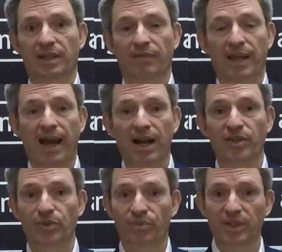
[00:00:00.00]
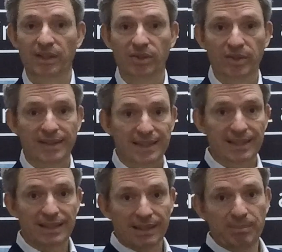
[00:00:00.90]
If the hacker's really good,
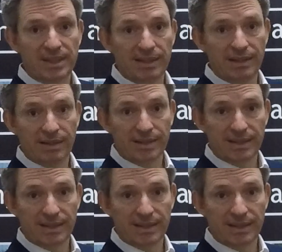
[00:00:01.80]
slips in there,